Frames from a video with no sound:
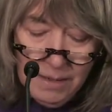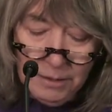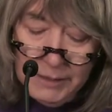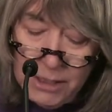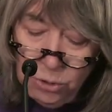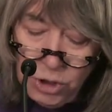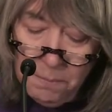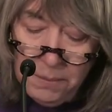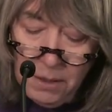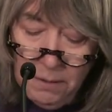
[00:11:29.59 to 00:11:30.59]
The
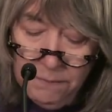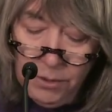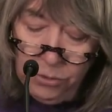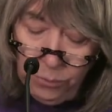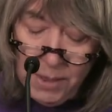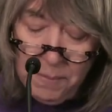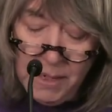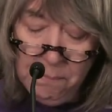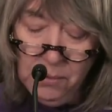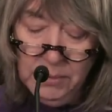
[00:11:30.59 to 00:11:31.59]
leadership of three
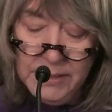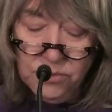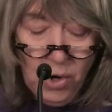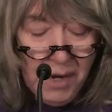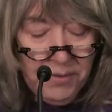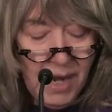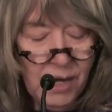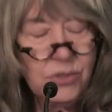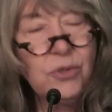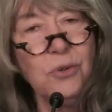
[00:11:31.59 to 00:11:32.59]
people is not the
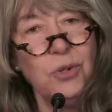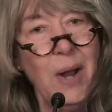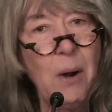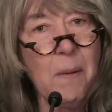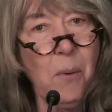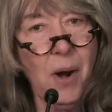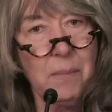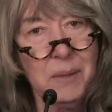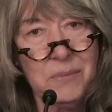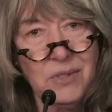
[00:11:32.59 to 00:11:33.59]
answer to our
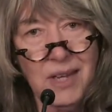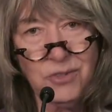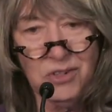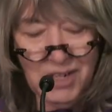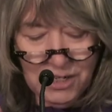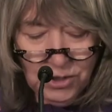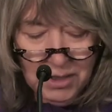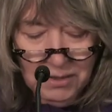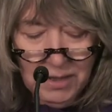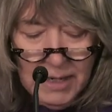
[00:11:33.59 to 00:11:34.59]
problems as a
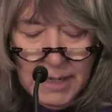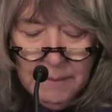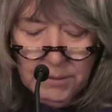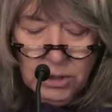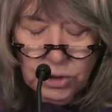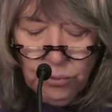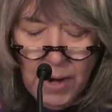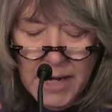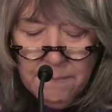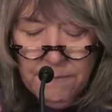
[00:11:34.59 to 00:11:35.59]
nation, but the
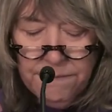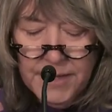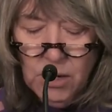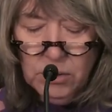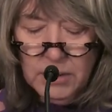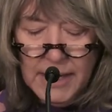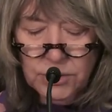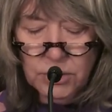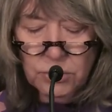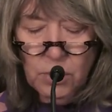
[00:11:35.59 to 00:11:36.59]
triumph of their
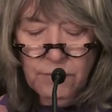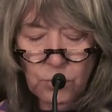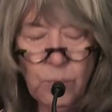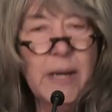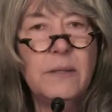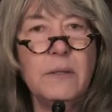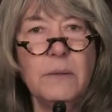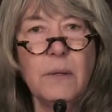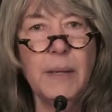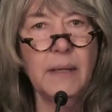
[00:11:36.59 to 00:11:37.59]
elections over
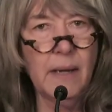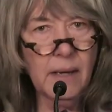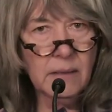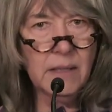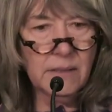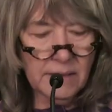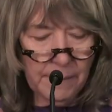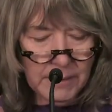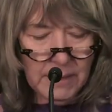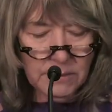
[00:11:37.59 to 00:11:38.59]
racism and
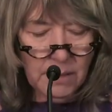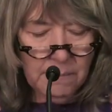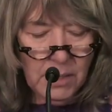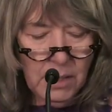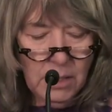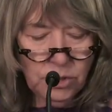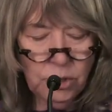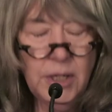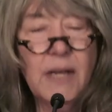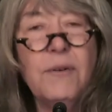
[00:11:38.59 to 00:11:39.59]
anti-Semitism
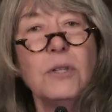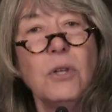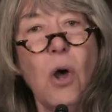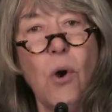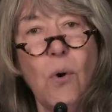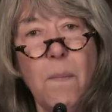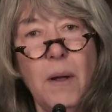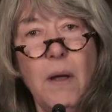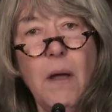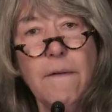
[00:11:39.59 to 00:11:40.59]
should give us hope
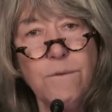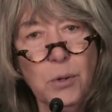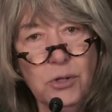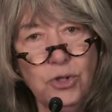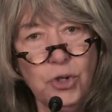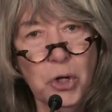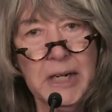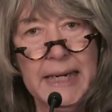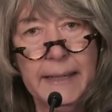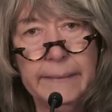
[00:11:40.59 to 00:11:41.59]
for the
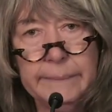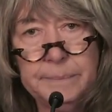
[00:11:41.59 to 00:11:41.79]
journey.